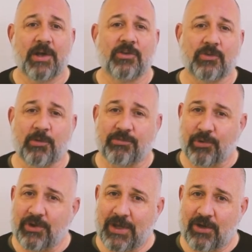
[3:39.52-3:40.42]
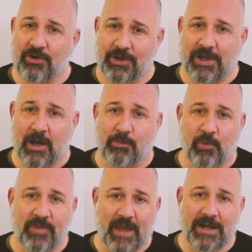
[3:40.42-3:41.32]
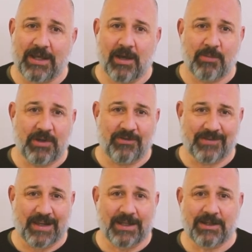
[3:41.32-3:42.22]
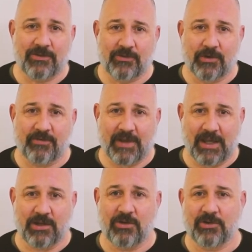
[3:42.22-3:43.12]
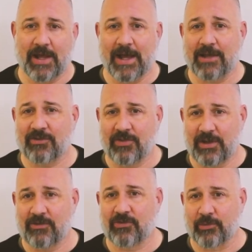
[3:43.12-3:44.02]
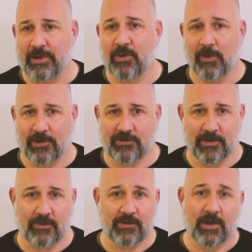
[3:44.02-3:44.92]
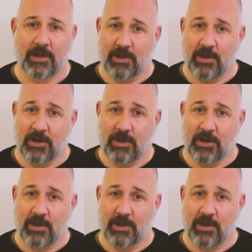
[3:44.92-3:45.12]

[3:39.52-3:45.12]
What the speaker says: So before you get hooked up with any company selling this sort of aid, you should ask these three questions.